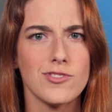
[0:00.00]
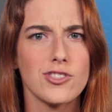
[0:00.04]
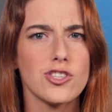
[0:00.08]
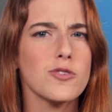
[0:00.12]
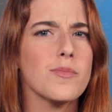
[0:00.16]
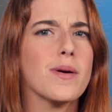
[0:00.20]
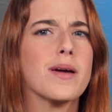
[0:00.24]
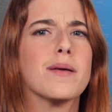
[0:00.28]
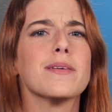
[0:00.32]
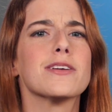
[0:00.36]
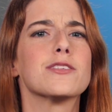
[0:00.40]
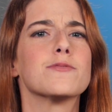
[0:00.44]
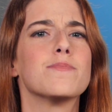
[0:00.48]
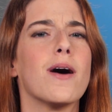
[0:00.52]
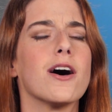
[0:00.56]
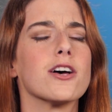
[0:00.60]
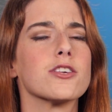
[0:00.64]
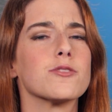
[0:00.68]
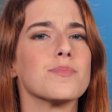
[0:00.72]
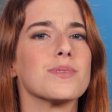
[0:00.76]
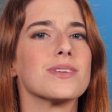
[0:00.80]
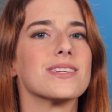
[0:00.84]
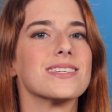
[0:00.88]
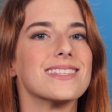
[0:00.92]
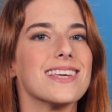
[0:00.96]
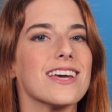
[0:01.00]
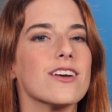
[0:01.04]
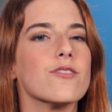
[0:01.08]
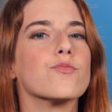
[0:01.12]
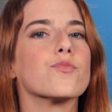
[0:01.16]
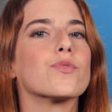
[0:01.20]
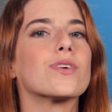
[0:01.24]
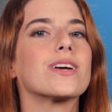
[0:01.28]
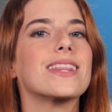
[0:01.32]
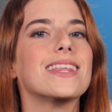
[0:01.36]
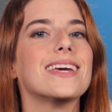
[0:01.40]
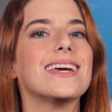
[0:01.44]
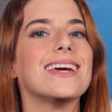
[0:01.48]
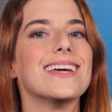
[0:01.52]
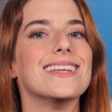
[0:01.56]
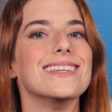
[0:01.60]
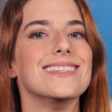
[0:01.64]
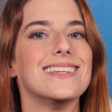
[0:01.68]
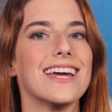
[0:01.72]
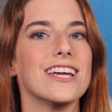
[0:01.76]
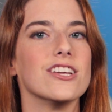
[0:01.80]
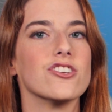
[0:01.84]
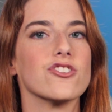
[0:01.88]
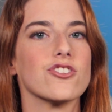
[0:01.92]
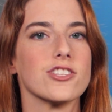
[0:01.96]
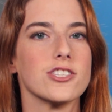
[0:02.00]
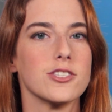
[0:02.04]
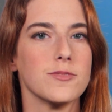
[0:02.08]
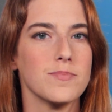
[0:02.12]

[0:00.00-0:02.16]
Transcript: So maybe it's possible to say really endangered